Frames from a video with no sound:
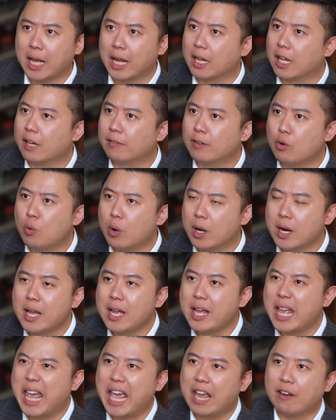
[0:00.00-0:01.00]
at level 1.
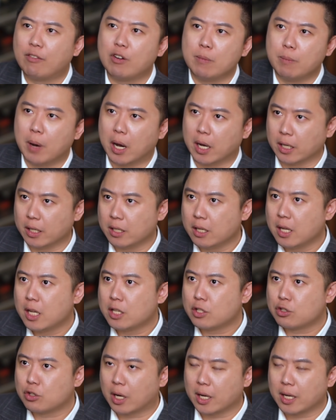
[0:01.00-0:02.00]
Everybody
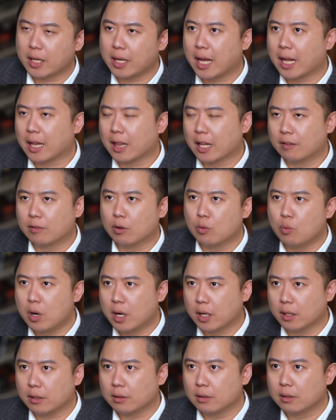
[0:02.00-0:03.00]
started at level
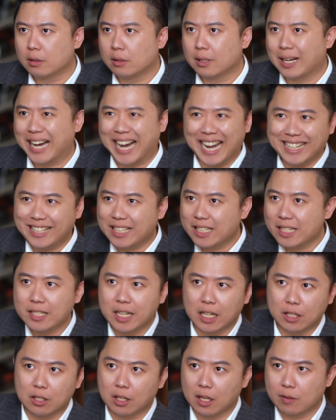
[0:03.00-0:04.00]
1. I didn't
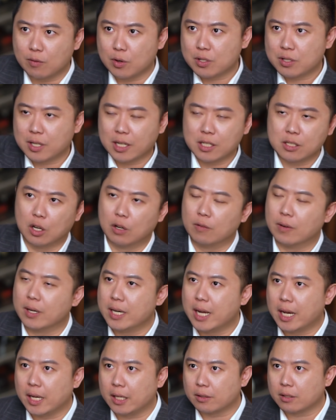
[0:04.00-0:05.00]
get to level 6
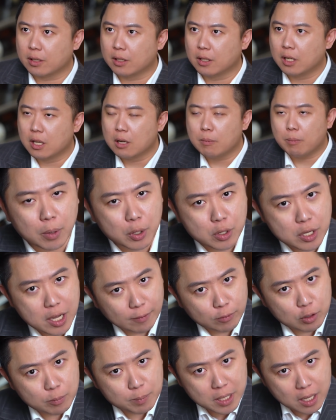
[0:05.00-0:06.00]
overnight, but you
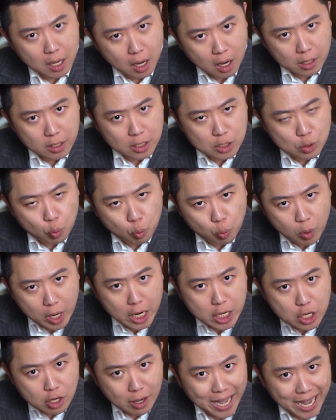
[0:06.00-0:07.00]
have to be honest
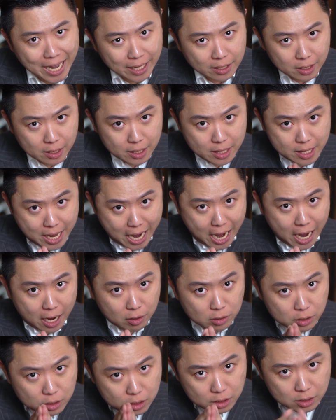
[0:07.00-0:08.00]
where you're at
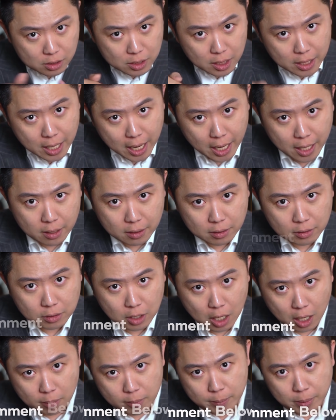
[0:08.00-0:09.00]
now today,
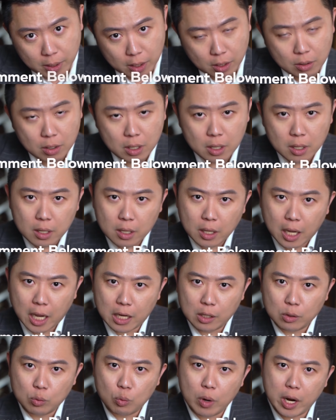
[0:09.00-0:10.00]
comment below,
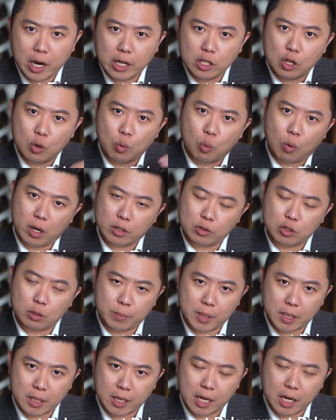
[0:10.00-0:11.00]
and where you want to
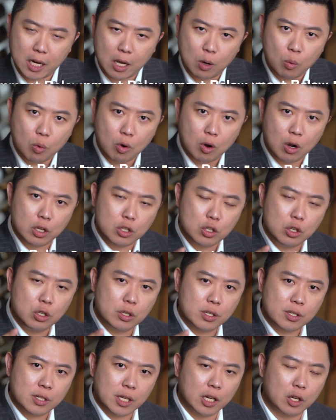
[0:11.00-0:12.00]
be. And I want you
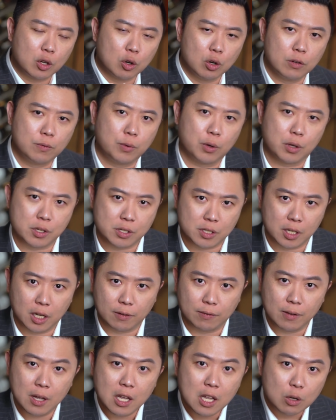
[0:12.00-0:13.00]
to set a goal for
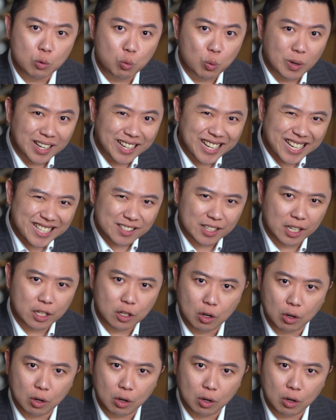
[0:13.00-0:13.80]
yourself, realistic